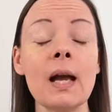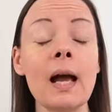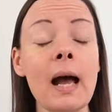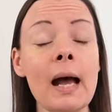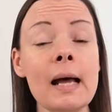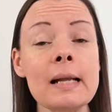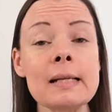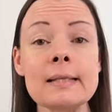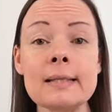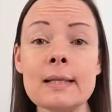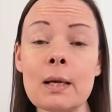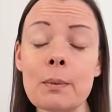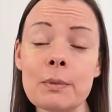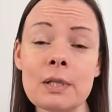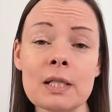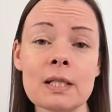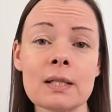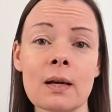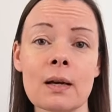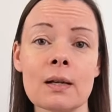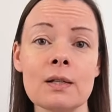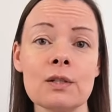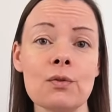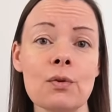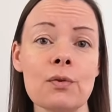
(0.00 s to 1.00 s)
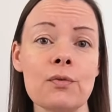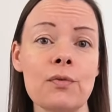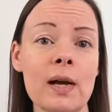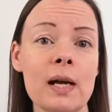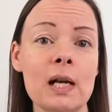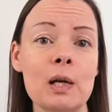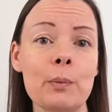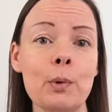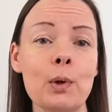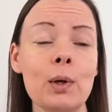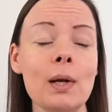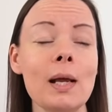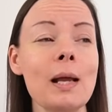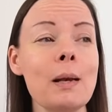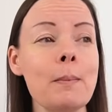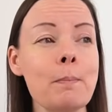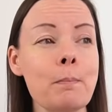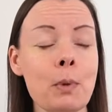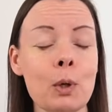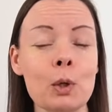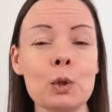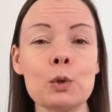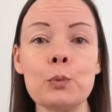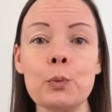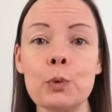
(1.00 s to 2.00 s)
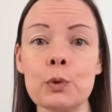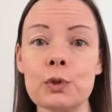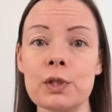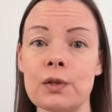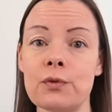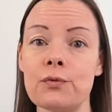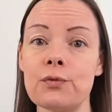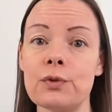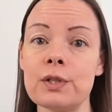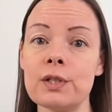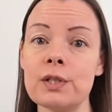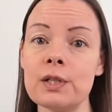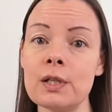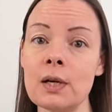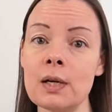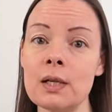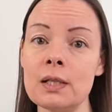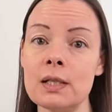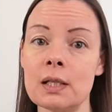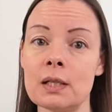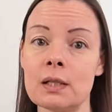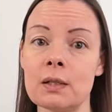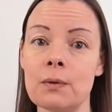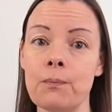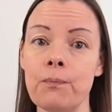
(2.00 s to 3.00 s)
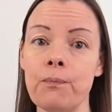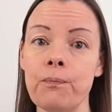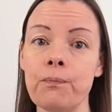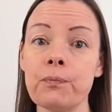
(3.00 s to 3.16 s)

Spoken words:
And some designs are available in multiple different sizes,